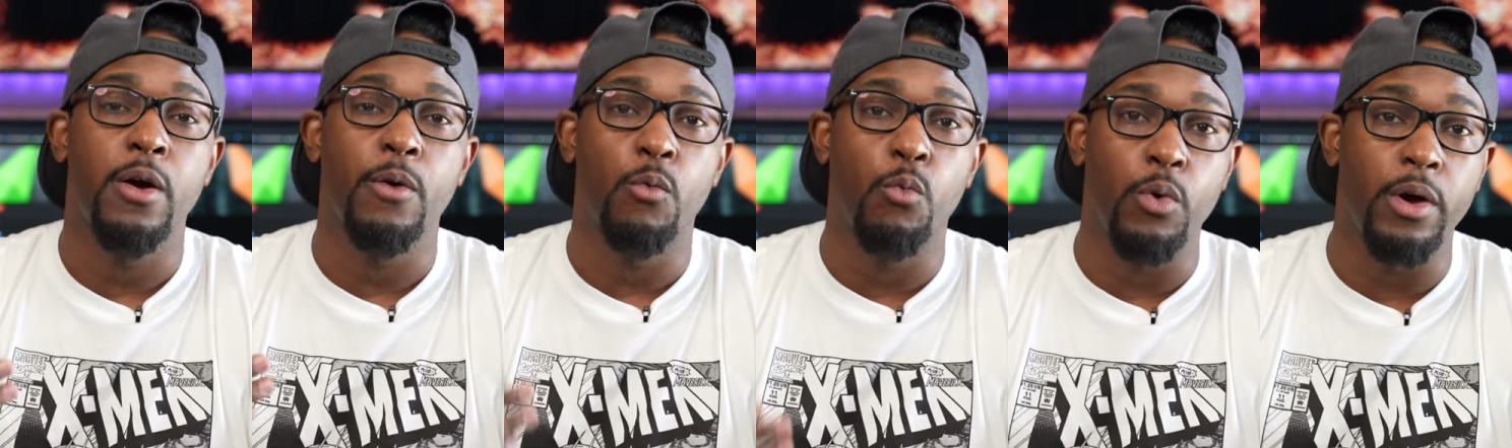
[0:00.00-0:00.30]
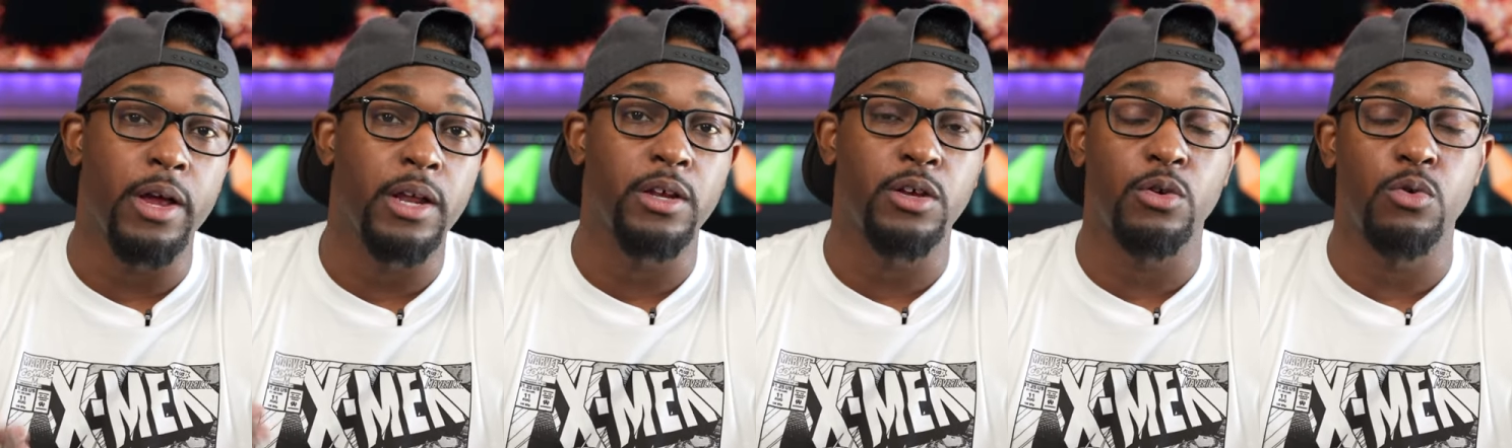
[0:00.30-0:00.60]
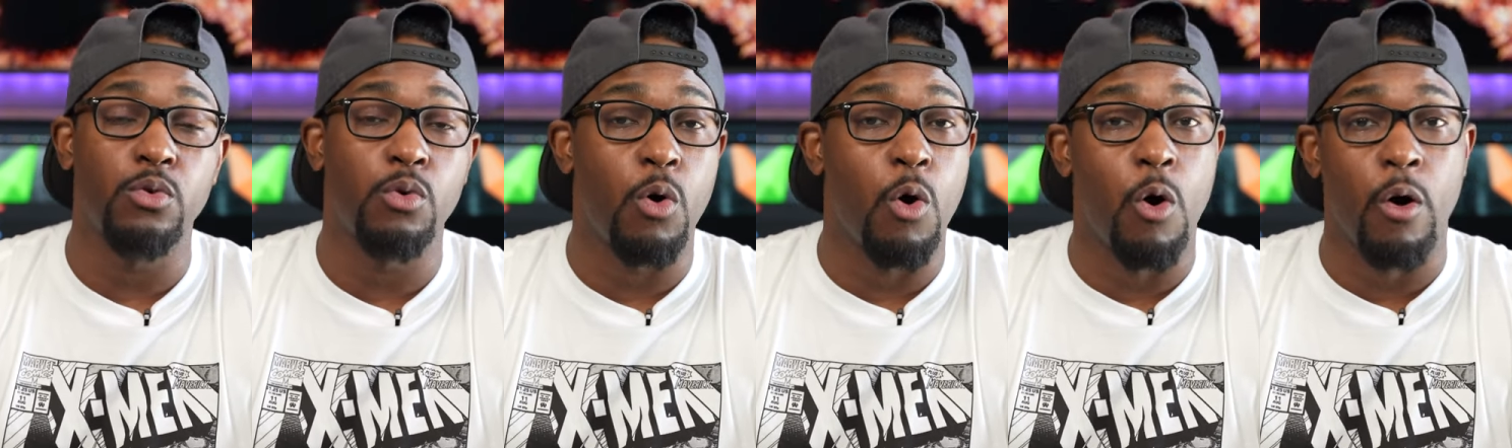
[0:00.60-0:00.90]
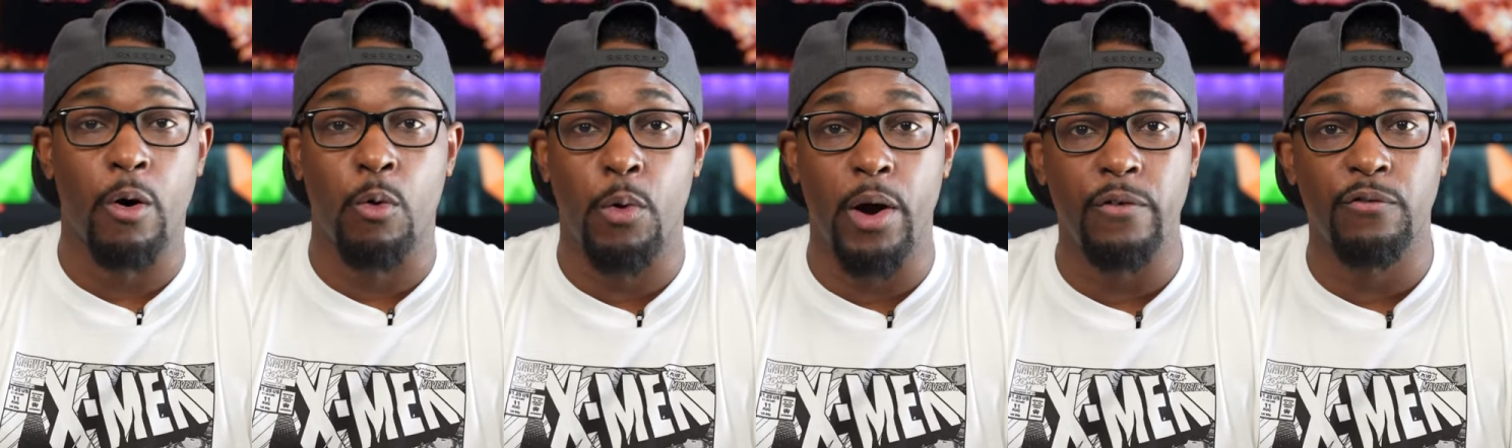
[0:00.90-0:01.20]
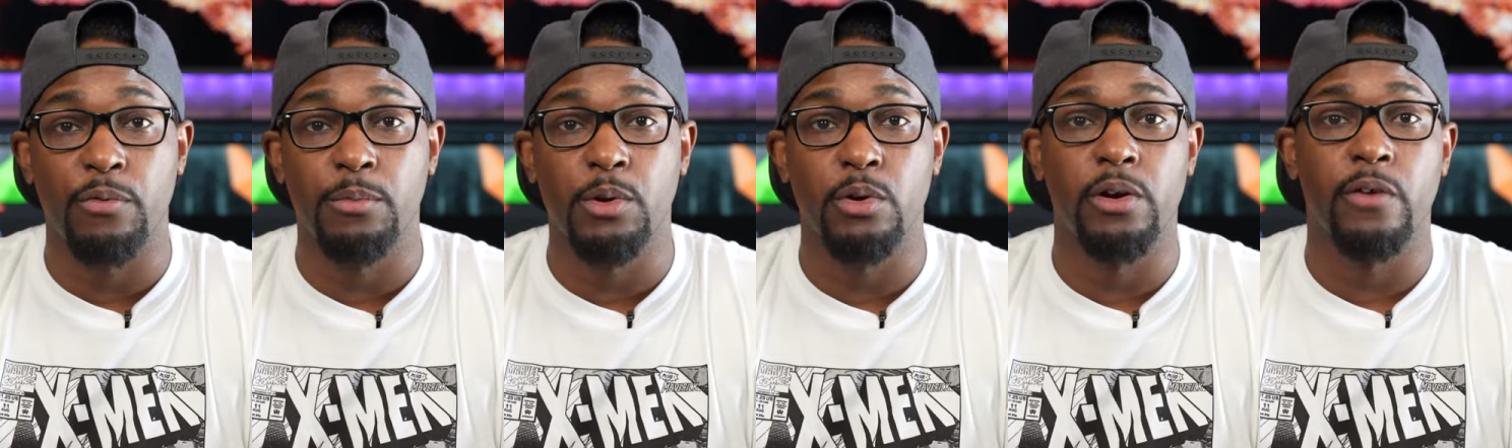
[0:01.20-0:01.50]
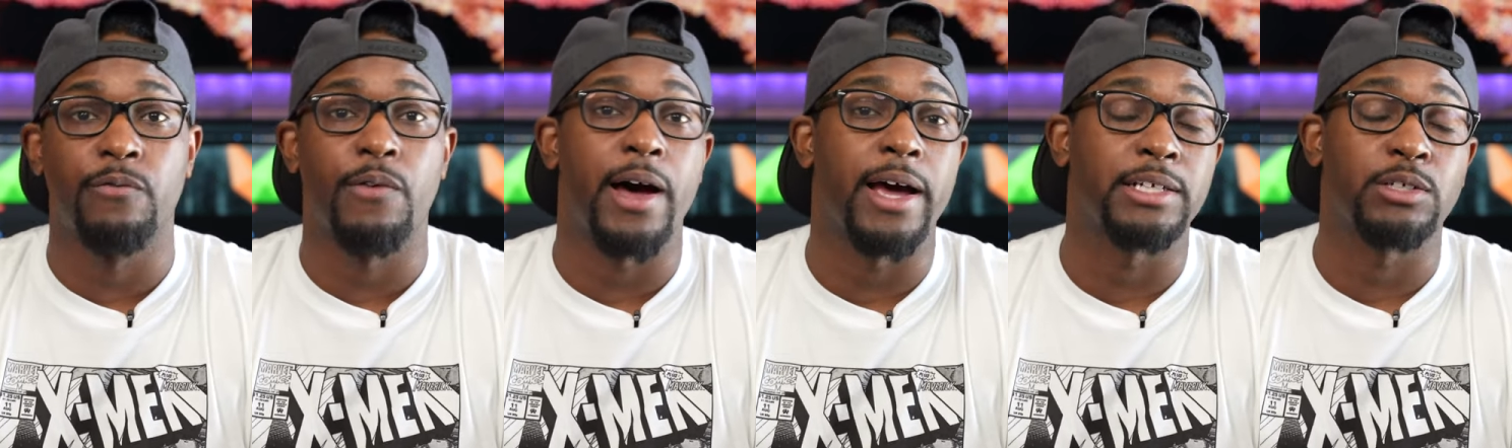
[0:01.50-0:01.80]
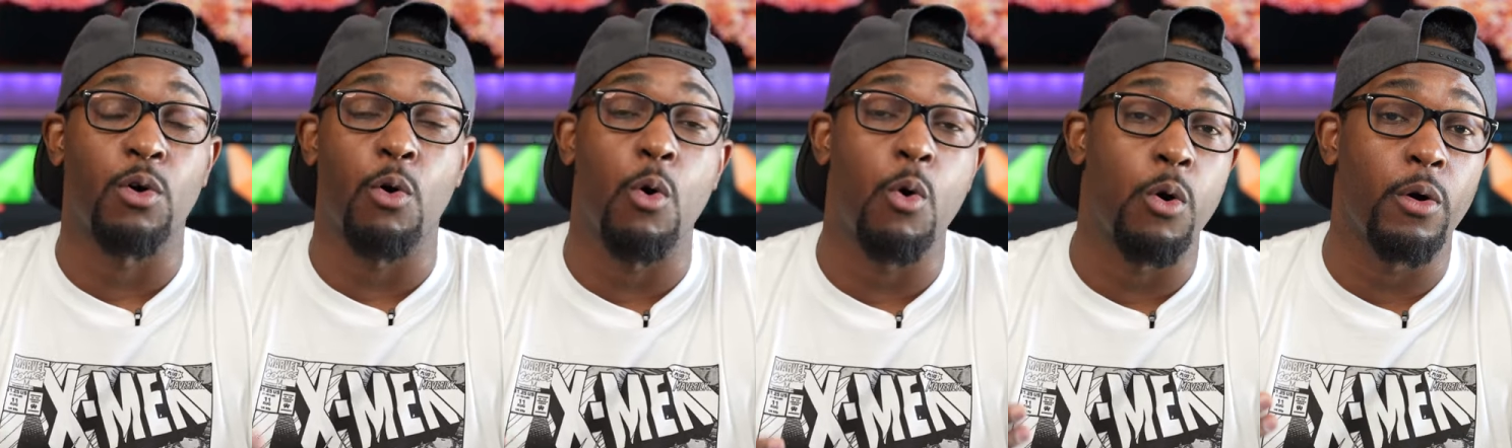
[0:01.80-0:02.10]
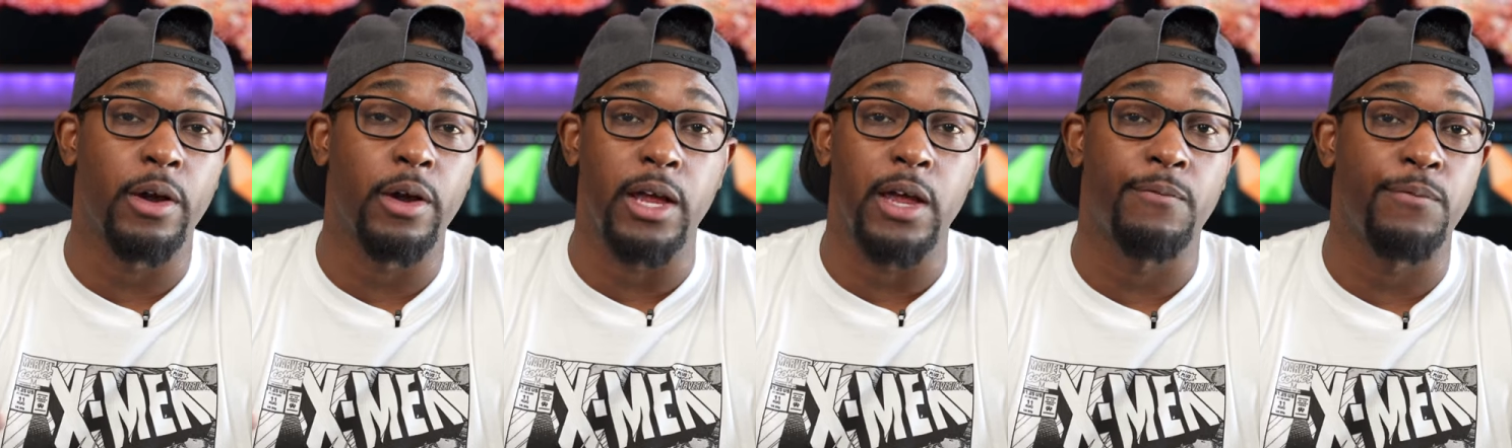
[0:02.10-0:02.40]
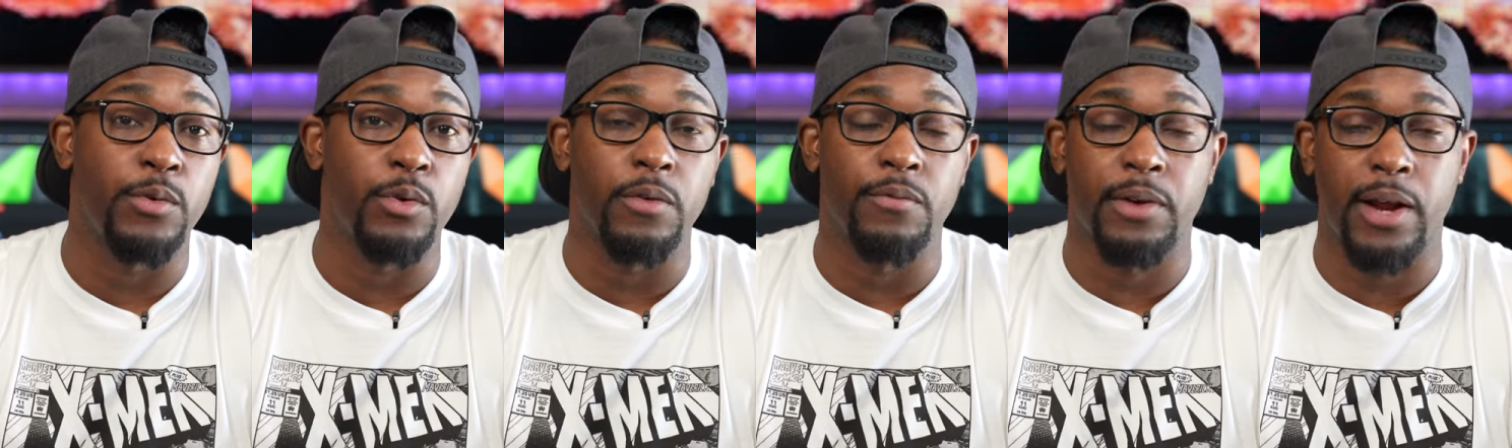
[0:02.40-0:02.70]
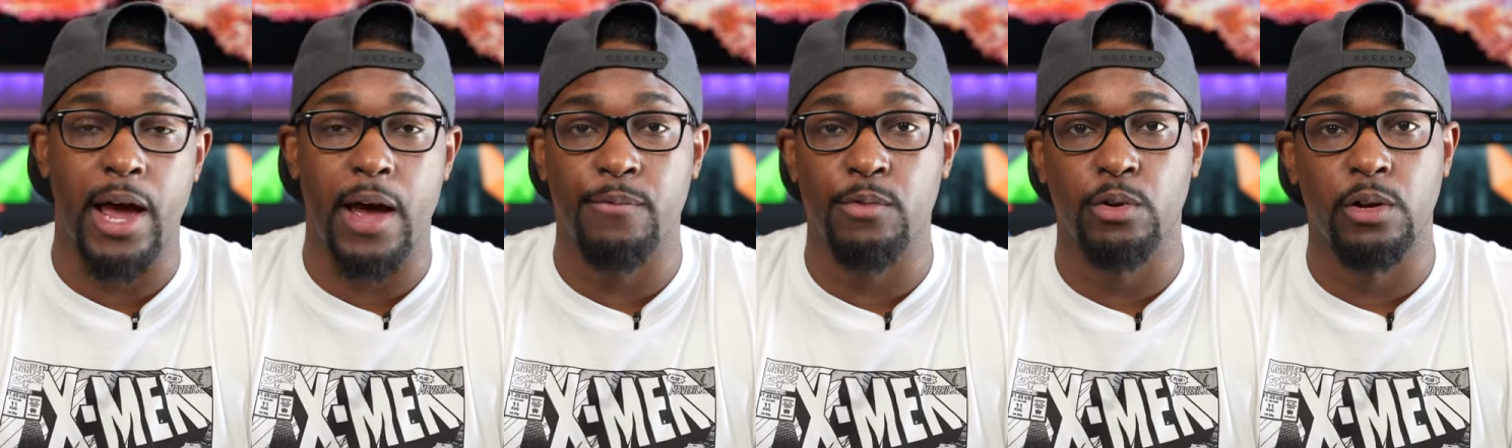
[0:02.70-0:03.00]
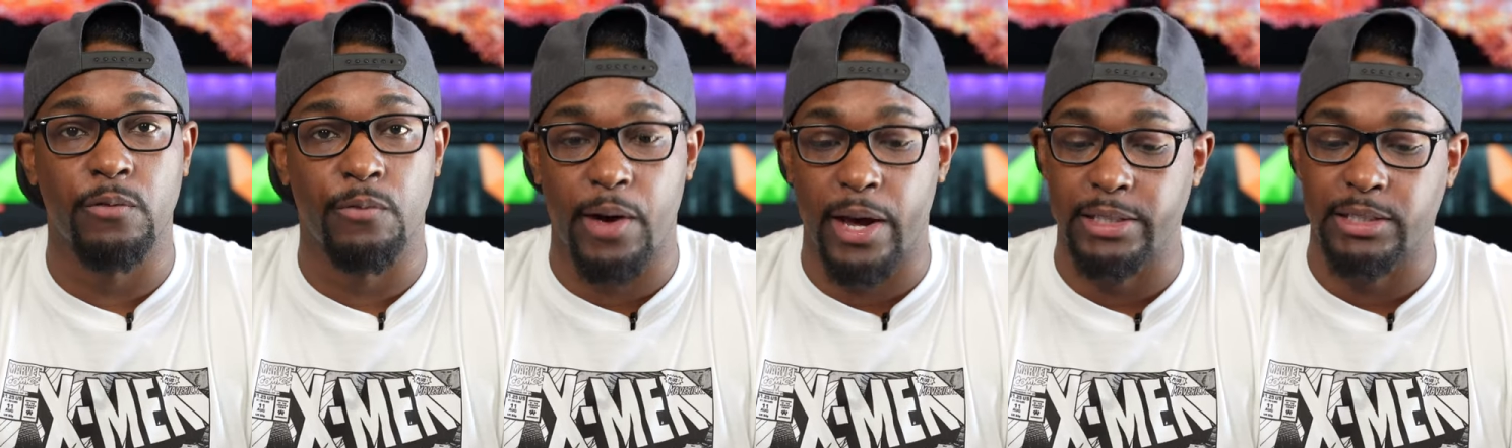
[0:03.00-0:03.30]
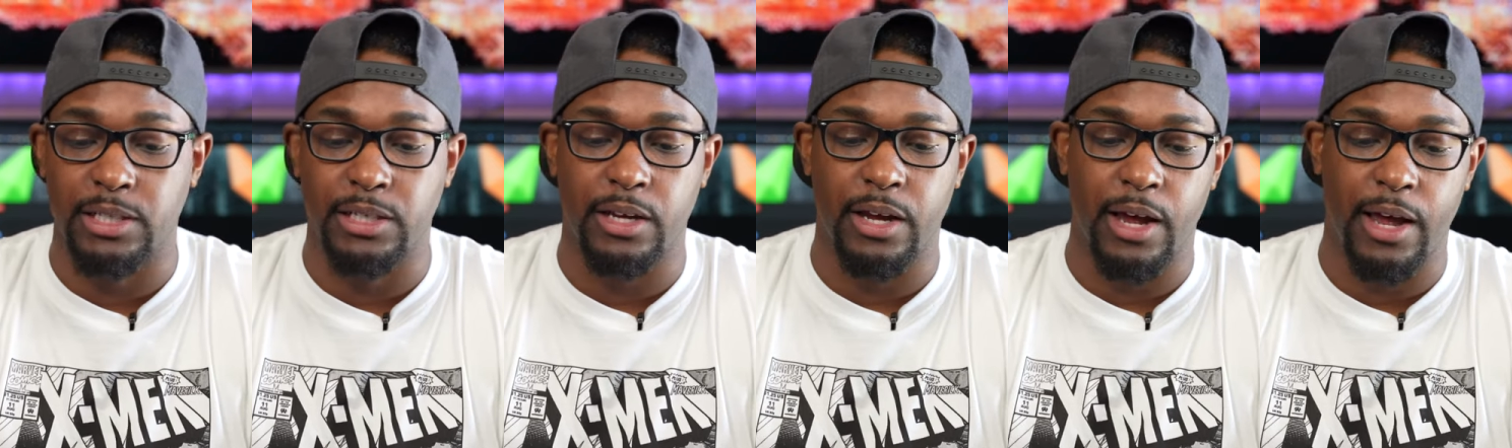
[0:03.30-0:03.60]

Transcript: when you are away from your device or if you even have your device in your